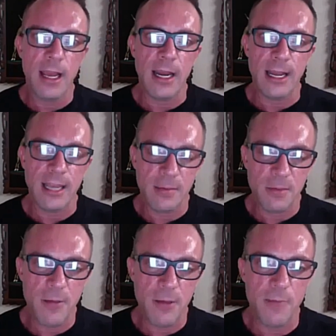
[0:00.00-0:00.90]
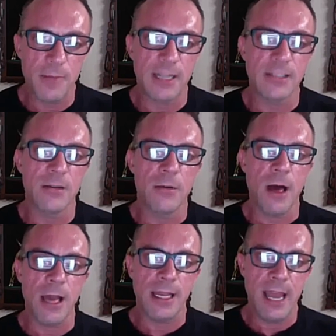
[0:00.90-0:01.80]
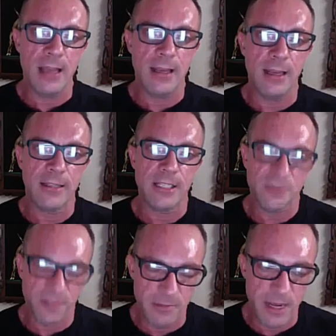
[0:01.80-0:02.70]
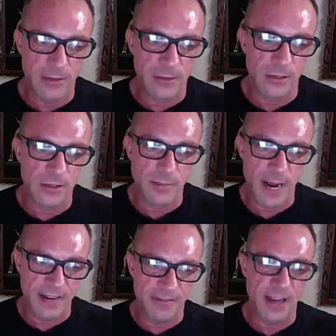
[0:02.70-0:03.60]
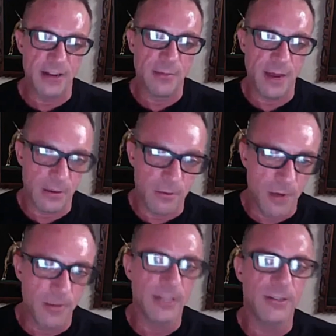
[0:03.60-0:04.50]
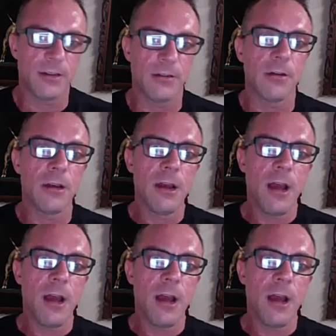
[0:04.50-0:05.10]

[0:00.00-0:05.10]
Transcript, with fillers: and I keep coming up against the wall, I can't get this female to lose body fat no matter what we do,